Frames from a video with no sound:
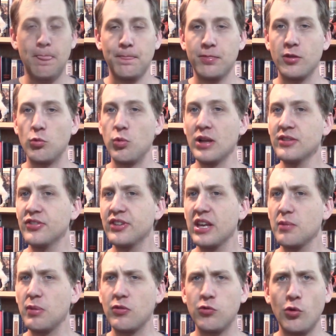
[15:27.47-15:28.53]
The Wednesday
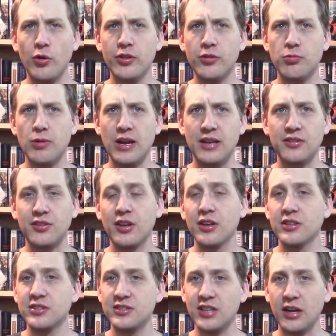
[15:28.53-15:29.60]
before the race,
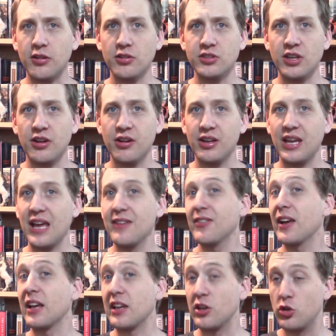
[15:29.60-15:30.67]
Secretariat gave
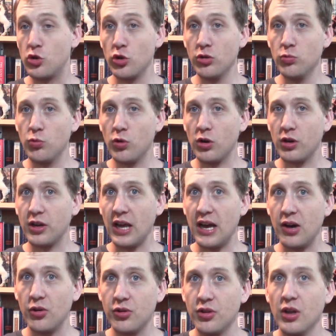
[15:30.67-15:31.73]
a good
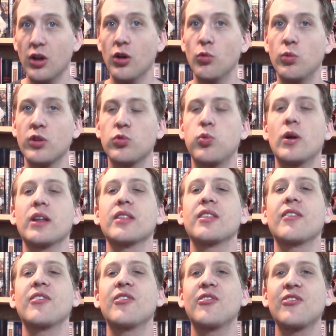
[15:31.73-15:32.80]
workout with one of the
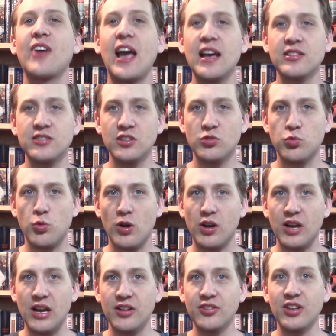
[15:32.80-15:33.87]
fastest
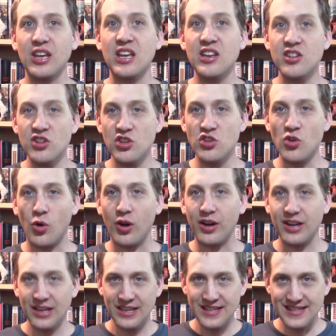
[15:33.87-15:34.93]
workouts in New
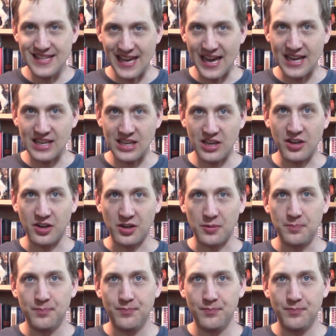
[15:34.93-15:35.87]
York that year.